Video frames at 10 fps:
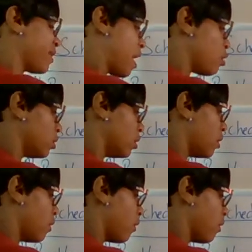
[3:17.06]
down,
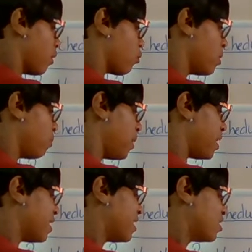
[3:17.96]
we
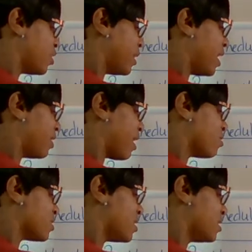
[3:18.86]
paid
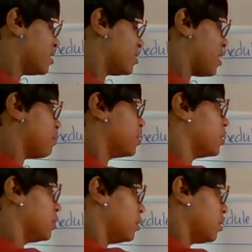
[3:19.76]
108,000 in December,